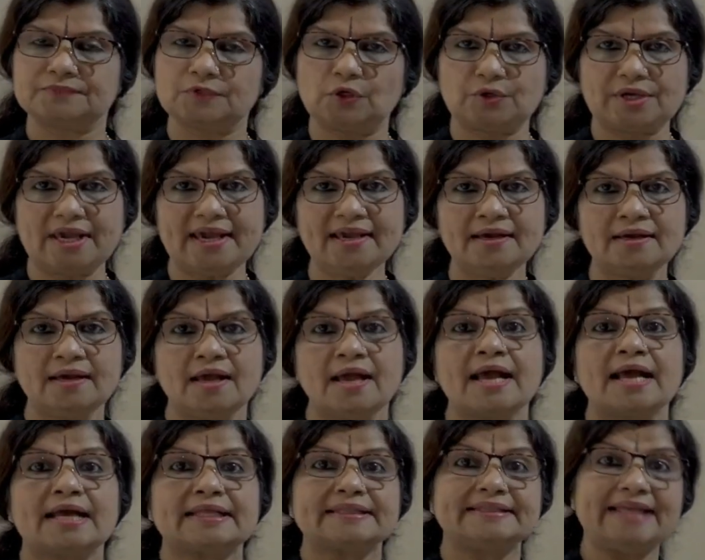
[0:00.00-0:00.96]
Okay?
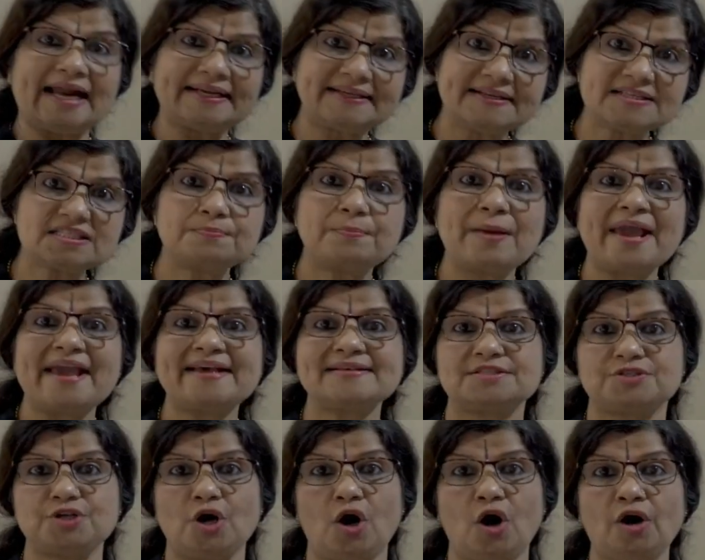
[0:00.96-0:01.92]
that is
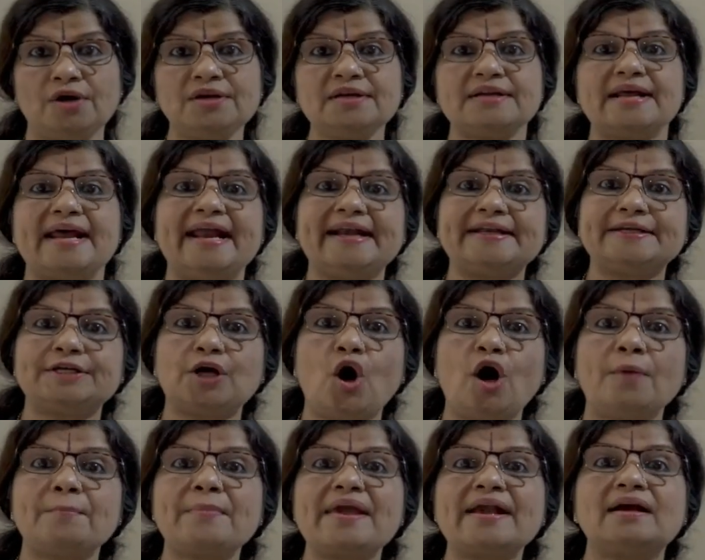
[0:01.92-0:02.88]
based on
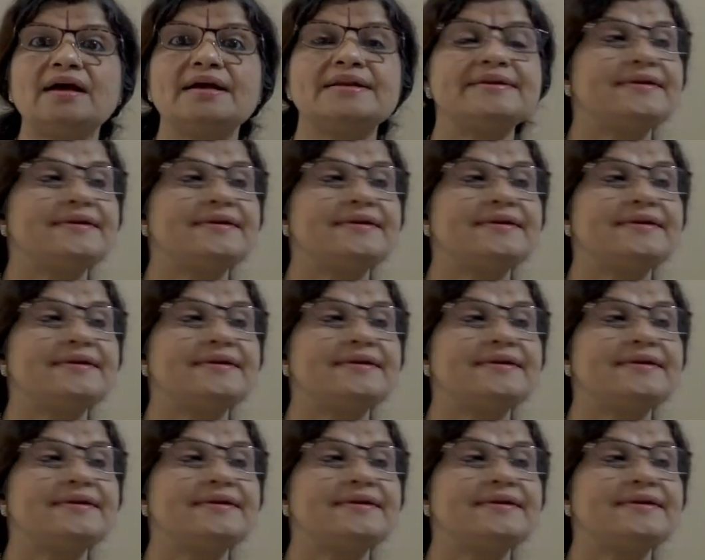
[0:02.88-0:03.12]
atomic